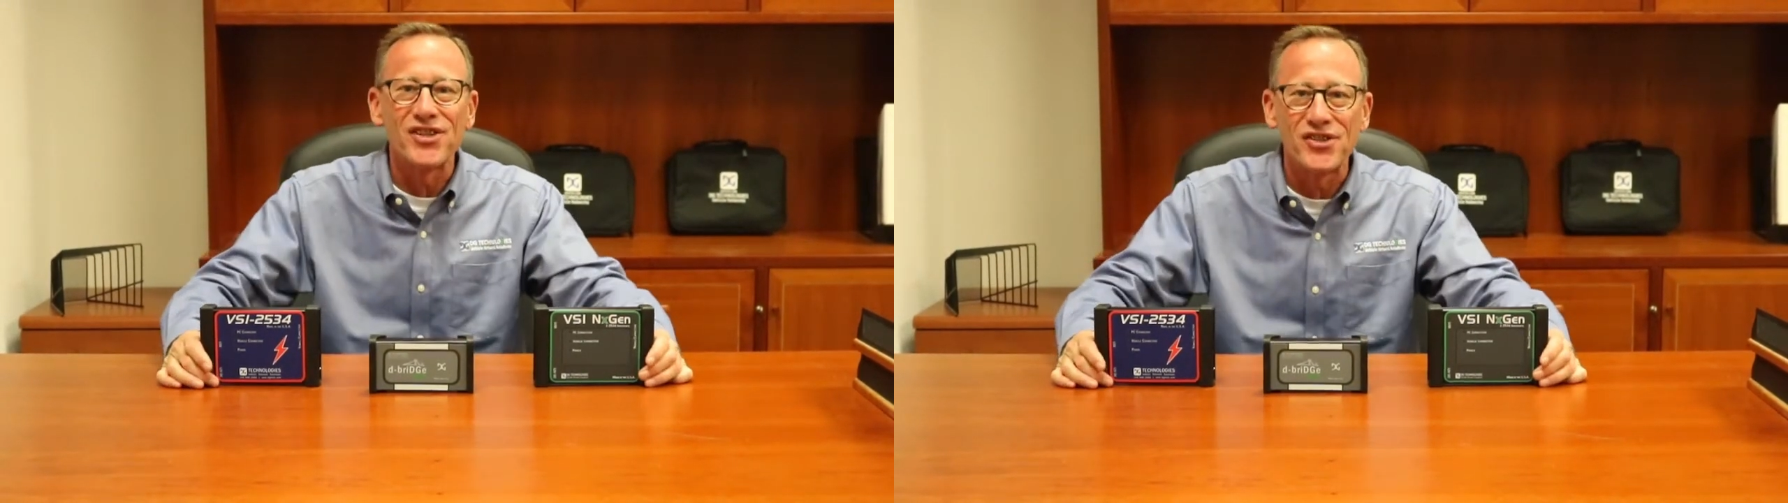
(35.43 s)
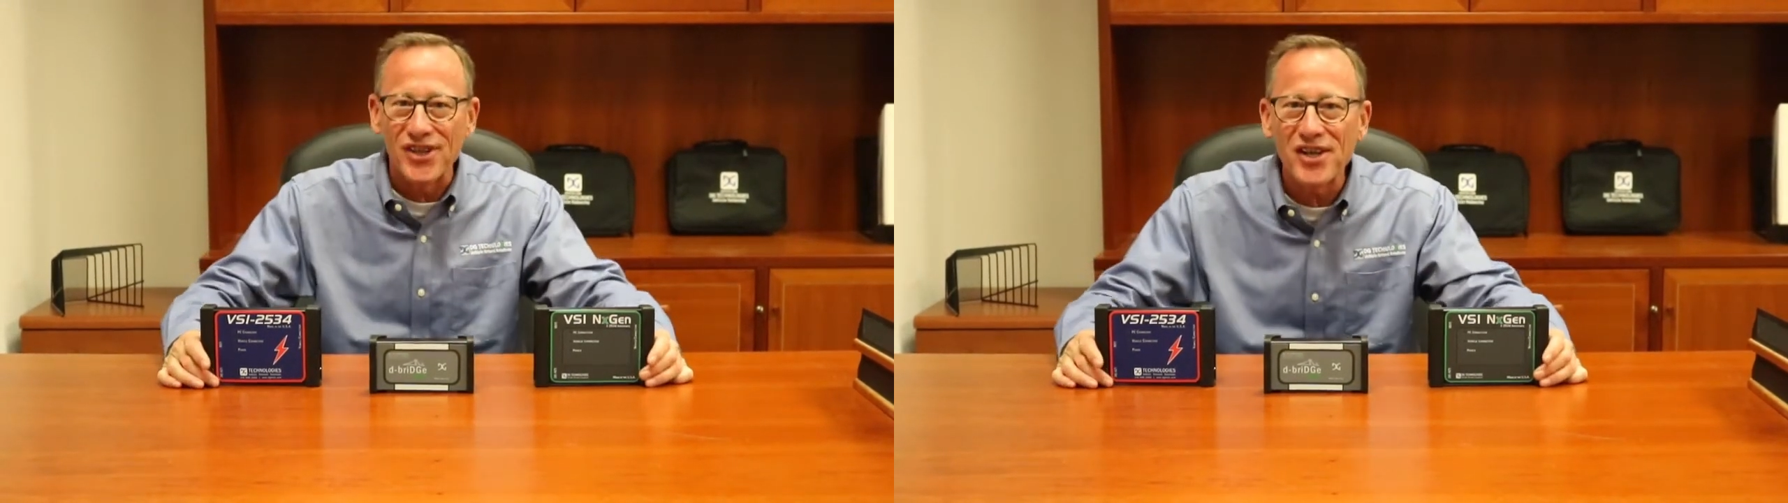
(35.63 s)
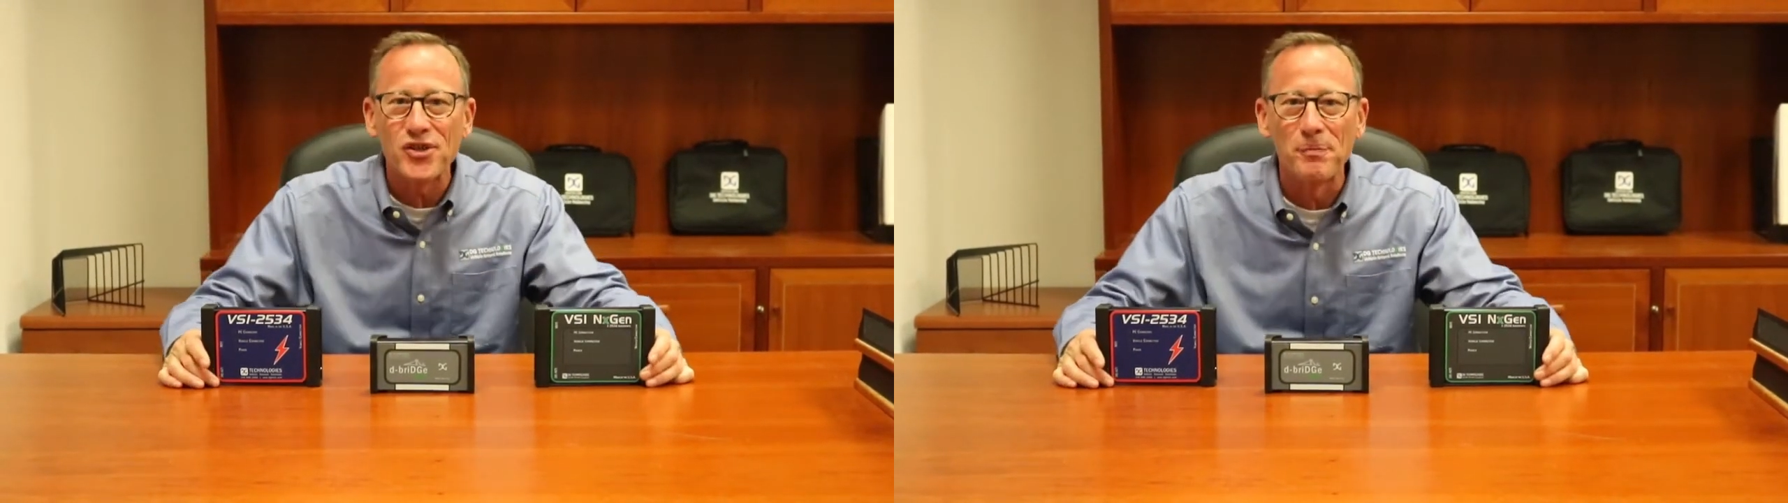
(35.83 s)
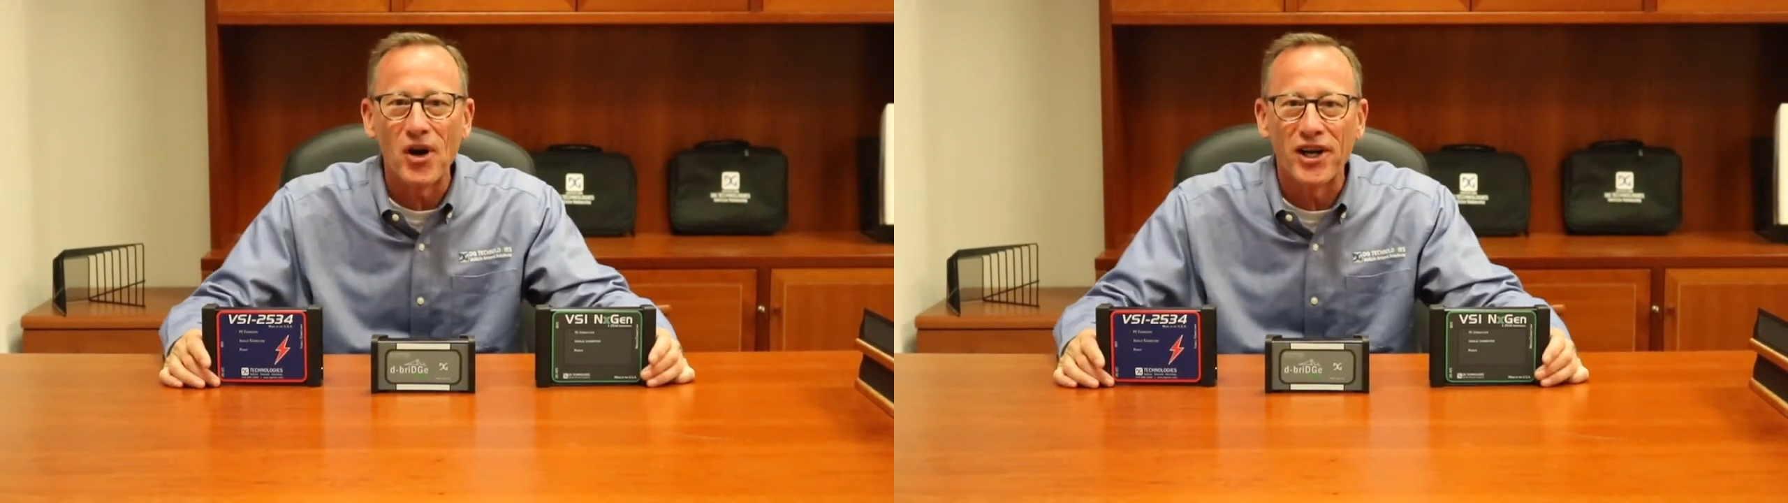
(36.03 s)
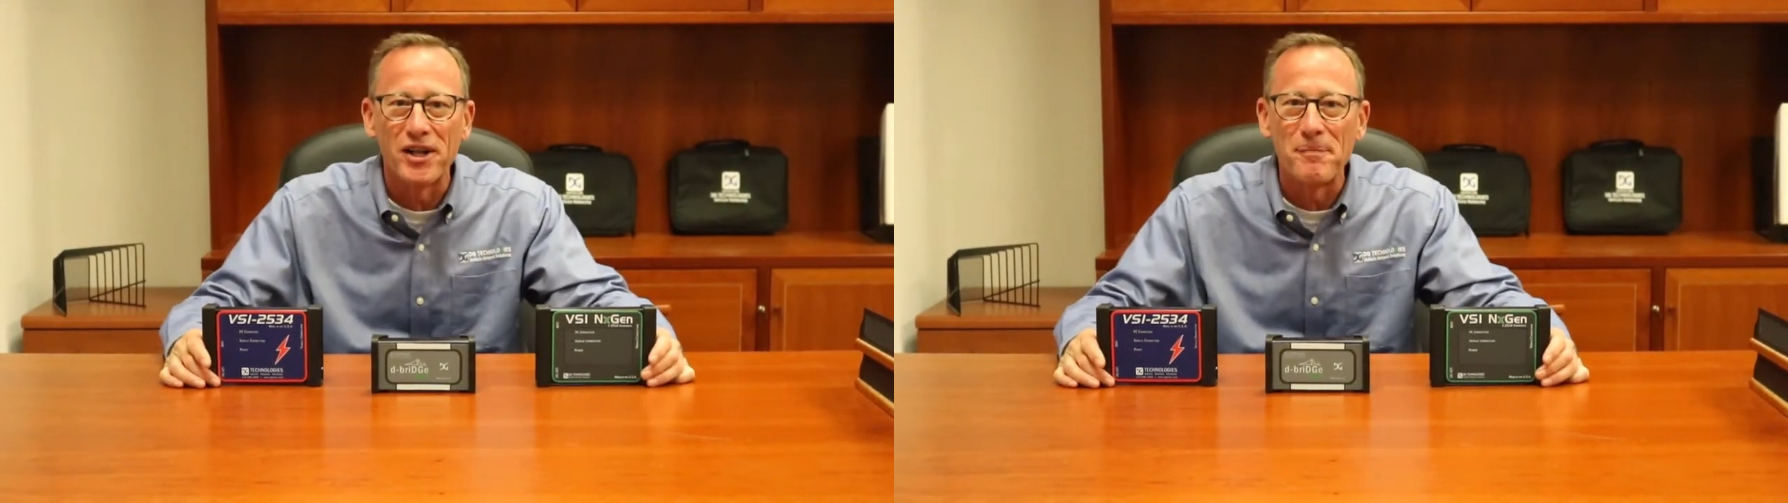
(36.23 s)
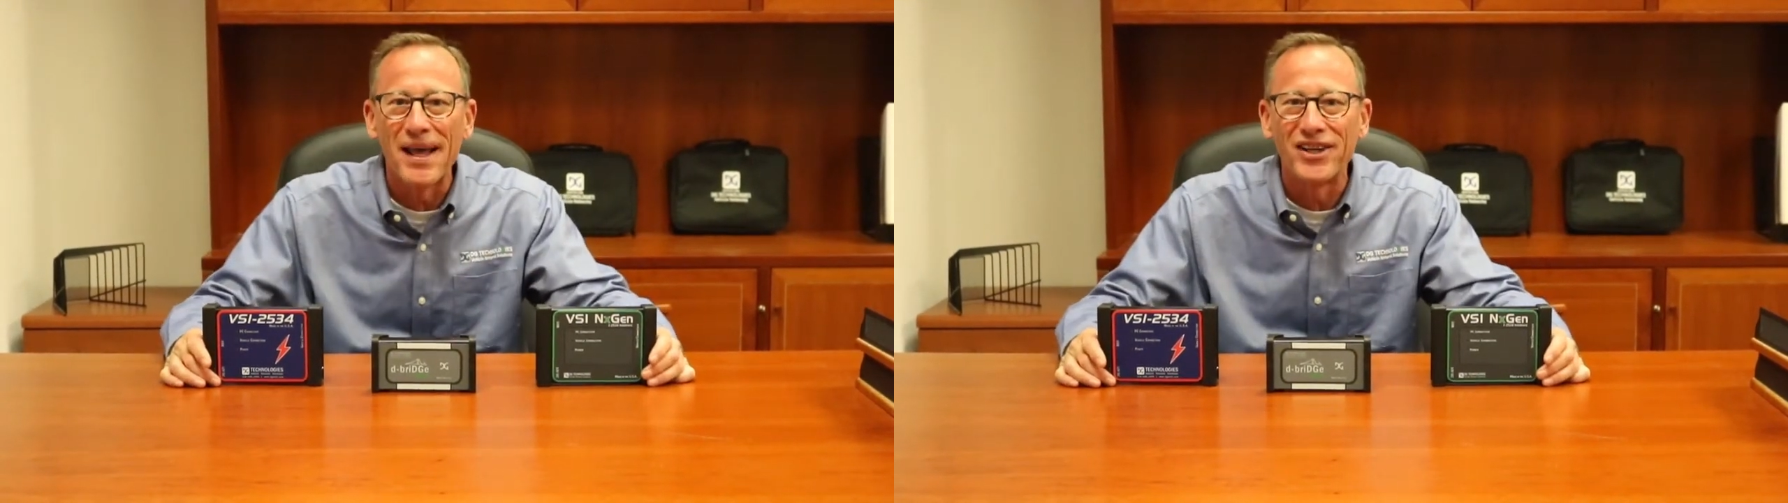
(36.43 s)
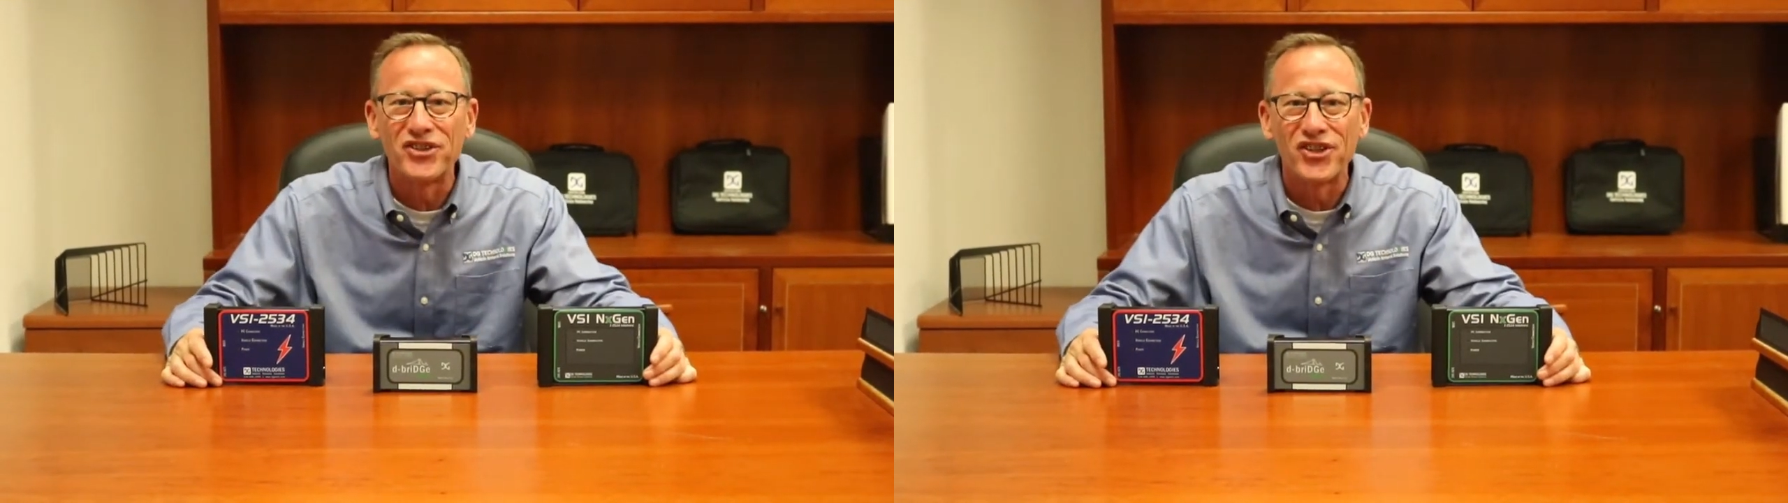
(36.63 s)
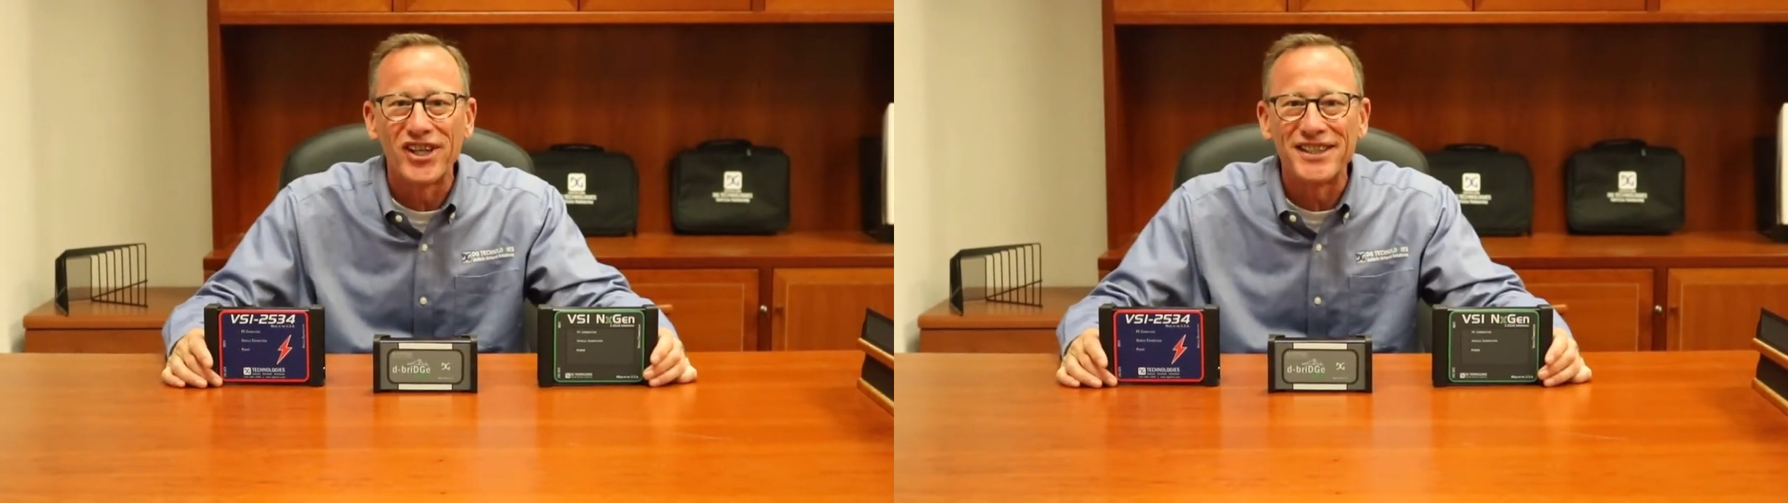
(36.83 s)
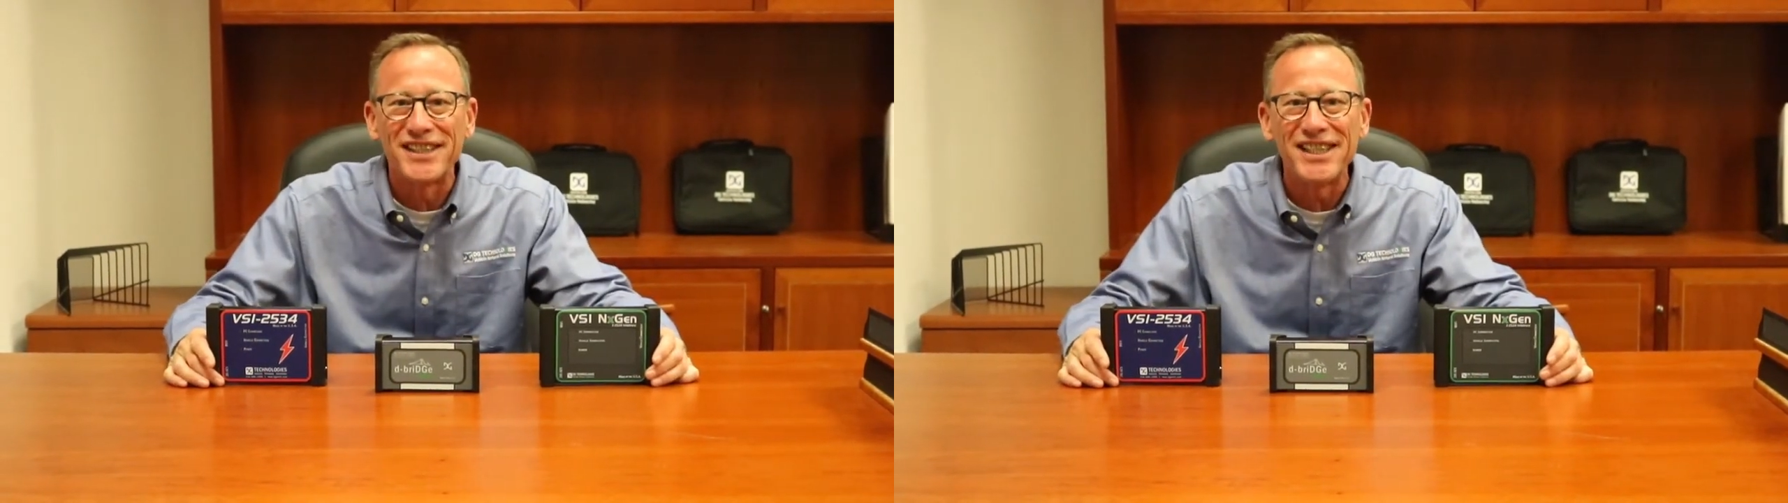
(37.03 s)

the Sales and Marketing Manager at